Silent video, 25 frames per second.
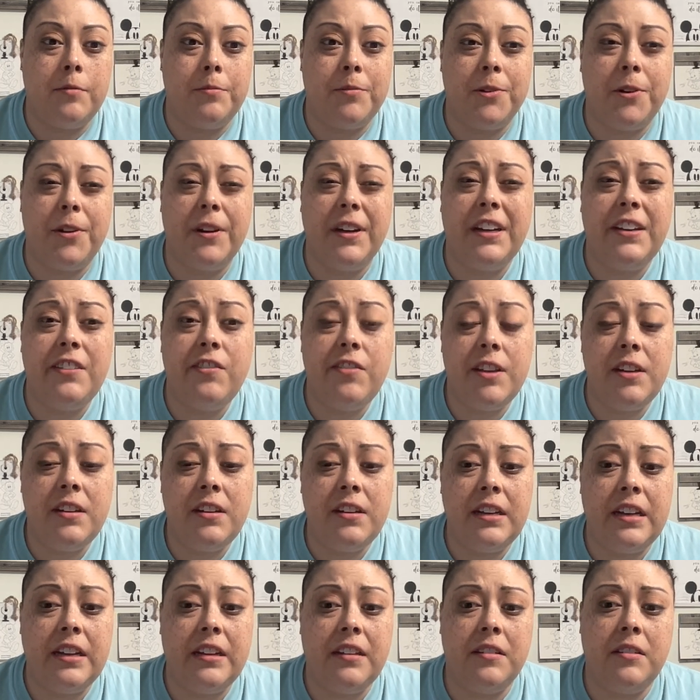or
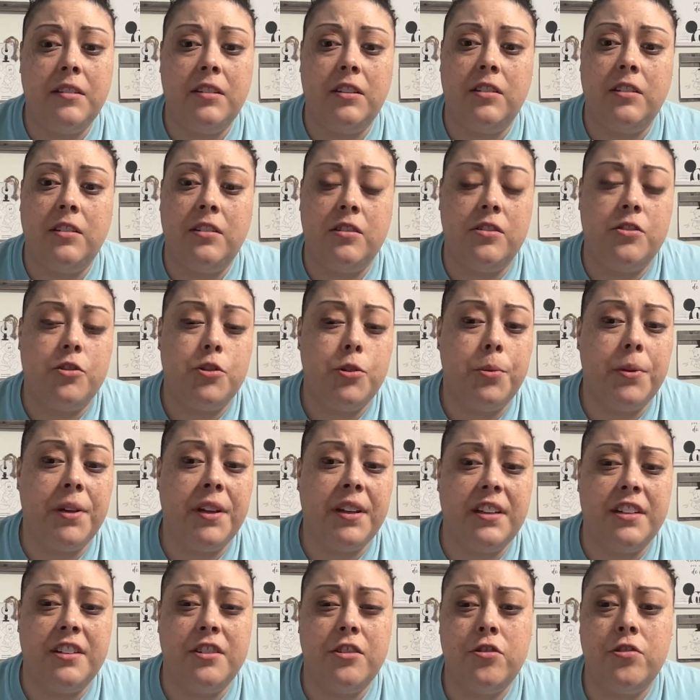even doing
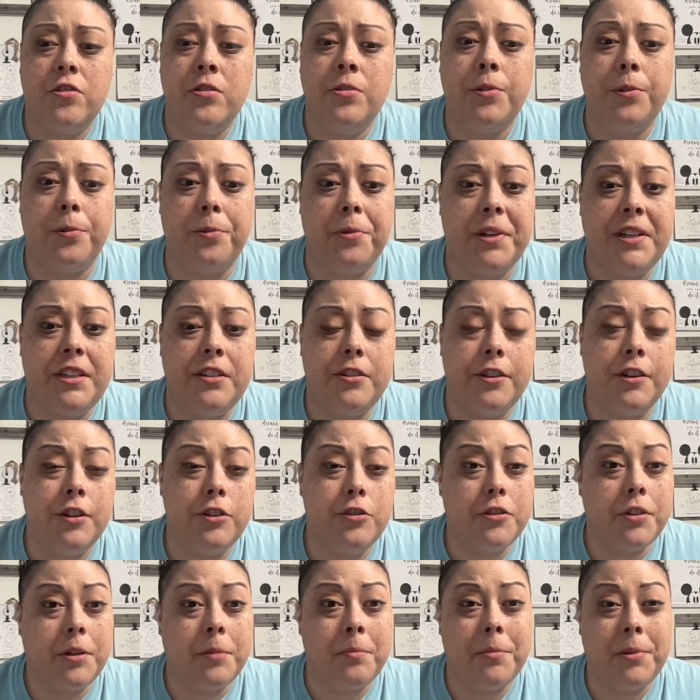additional
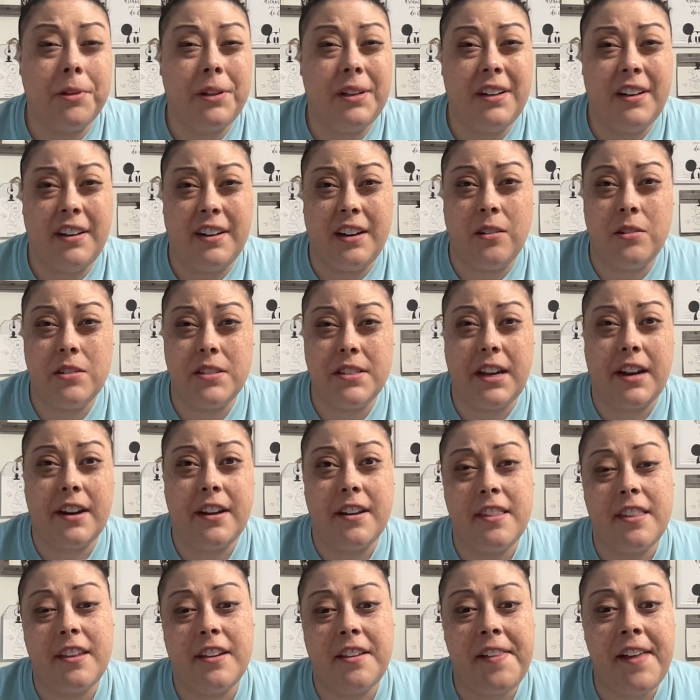research completed outside
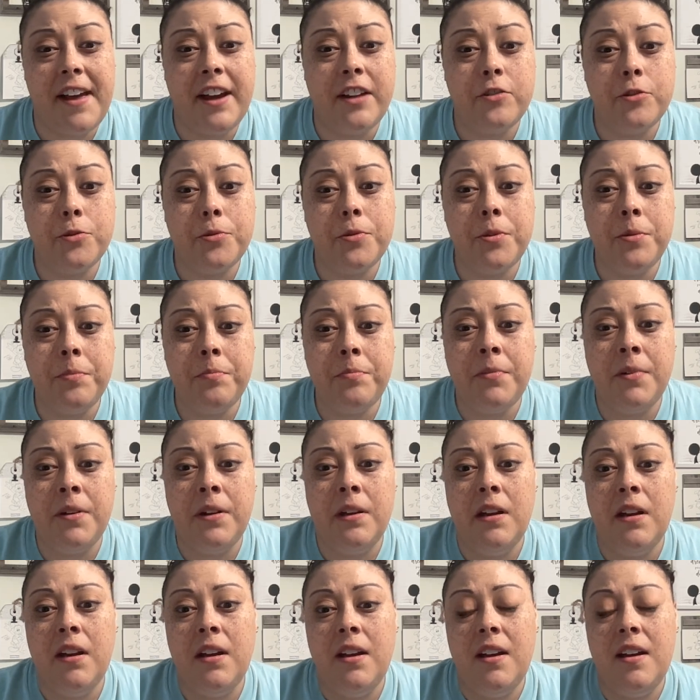of the classroom.
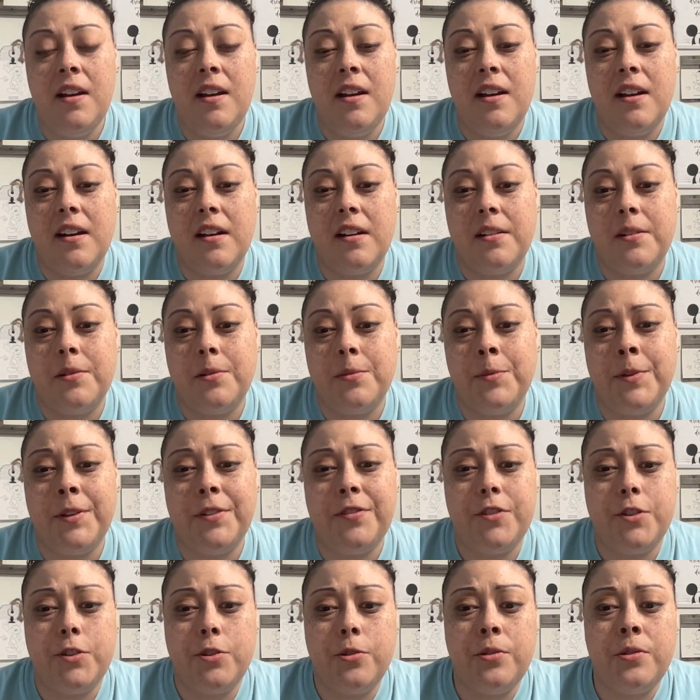If
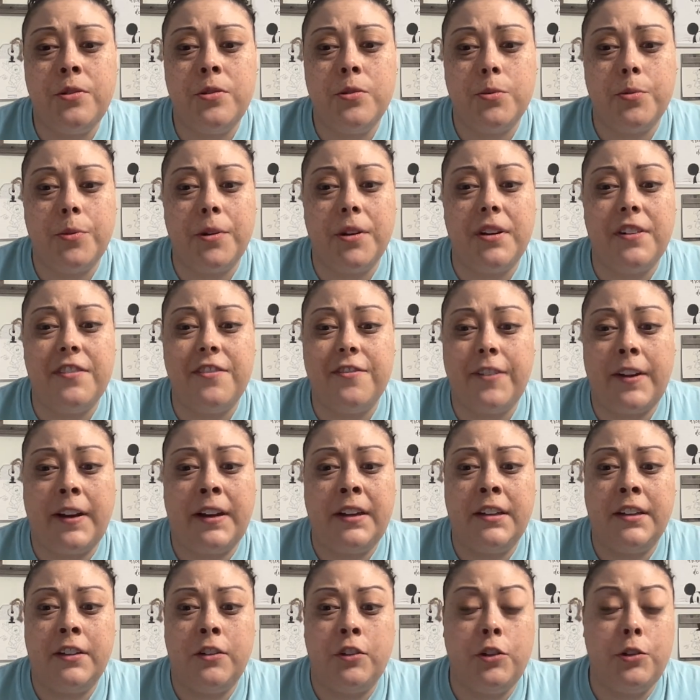students were to
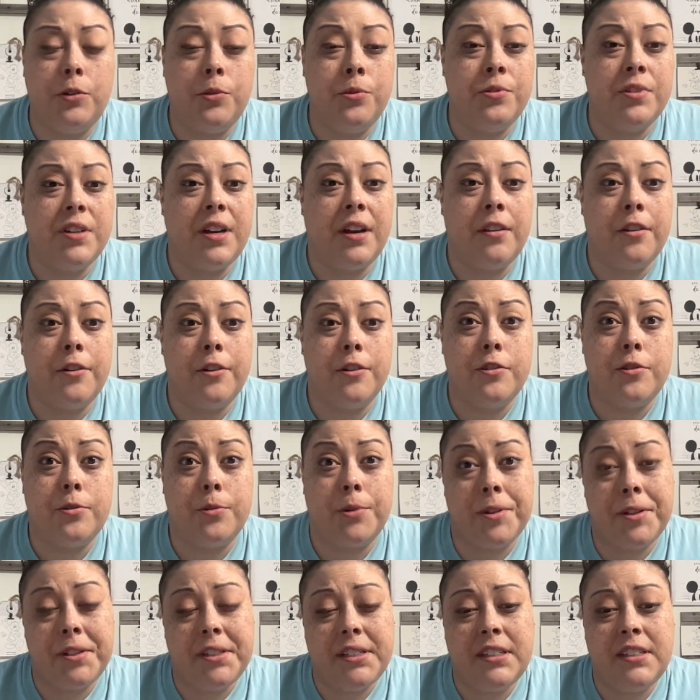find and use other
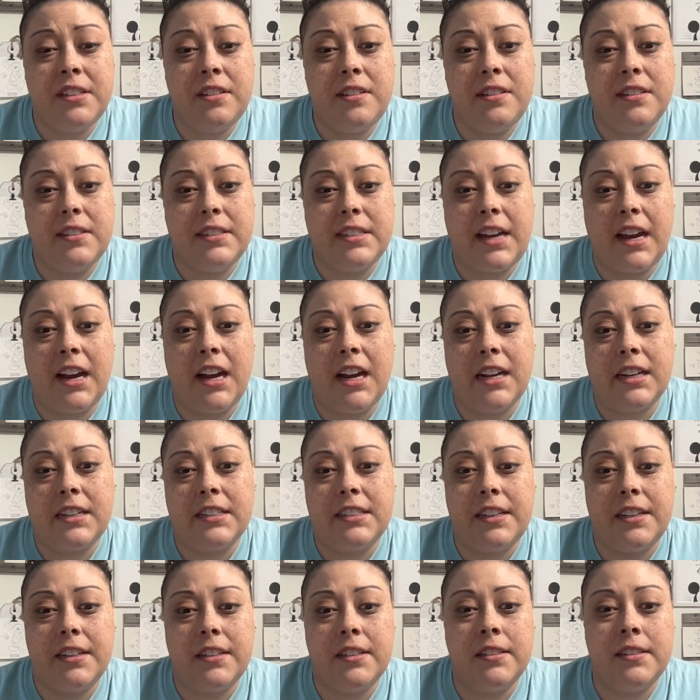sources to
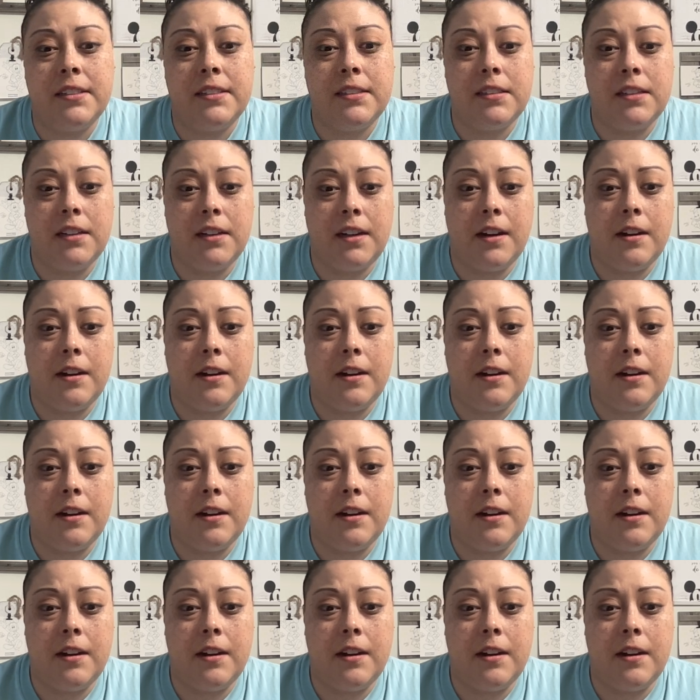access